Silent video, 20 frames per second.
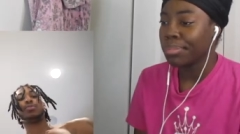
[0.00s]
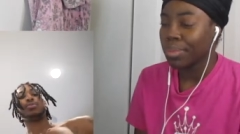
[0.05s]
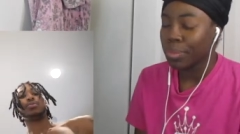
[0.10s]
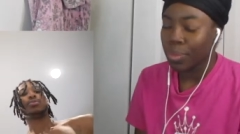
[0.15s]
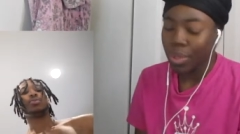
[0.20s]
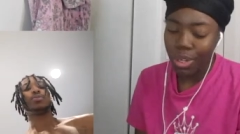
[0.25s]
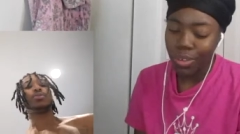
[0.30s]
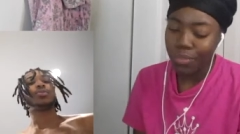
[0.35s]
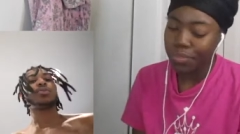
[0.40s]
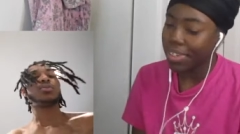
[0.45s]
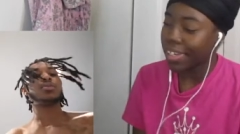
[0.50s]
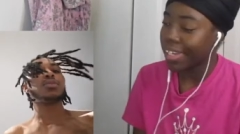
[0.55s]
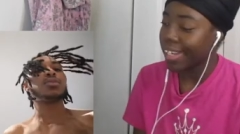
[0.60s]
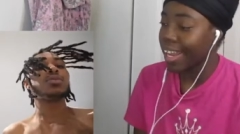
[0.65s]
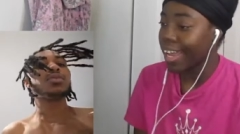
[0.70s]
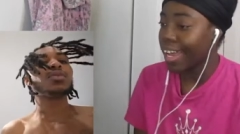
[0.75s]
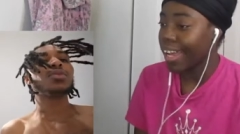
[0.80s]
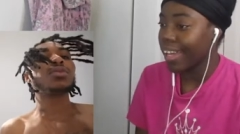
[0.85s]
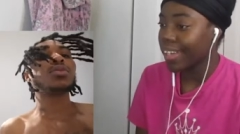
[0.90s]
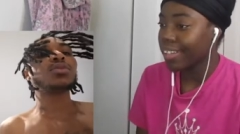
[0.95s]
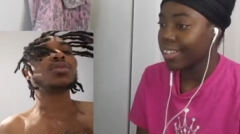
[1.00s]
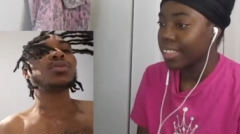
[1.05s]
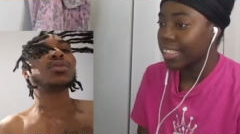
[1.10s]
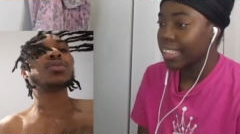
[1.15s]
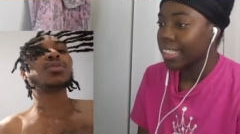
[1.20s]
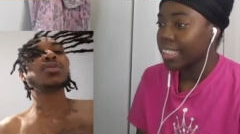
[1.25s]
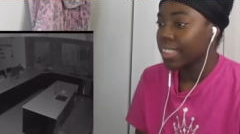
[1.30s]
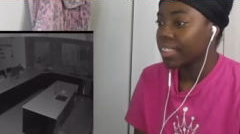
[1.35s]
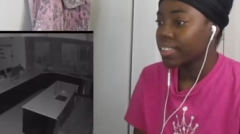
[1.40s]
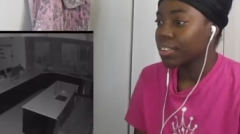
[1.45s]
We gonna figure it out.
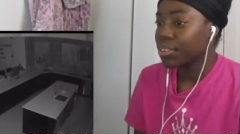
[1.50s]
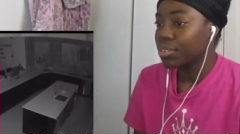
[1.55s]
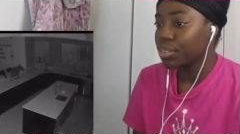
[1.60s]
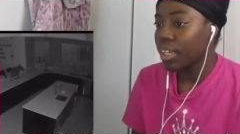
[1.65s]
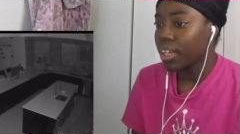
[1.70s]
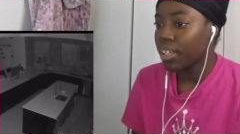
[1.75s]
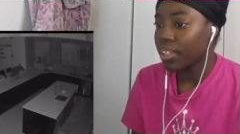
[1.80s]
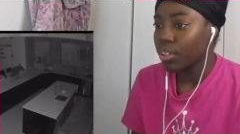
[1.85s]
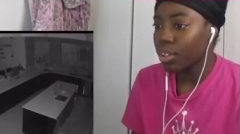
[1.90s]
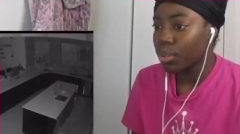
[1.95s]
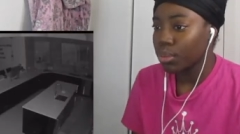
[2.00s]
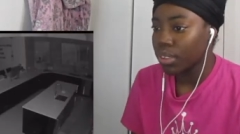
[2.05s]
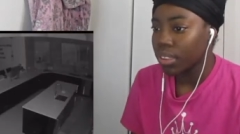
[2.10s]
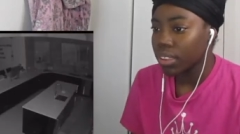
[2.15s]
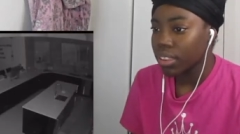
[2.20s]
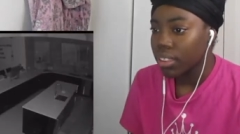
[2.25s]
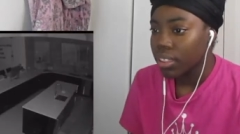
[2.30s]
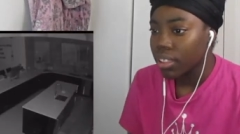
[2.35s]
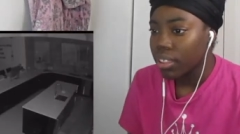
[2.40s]
Shoot, I know what.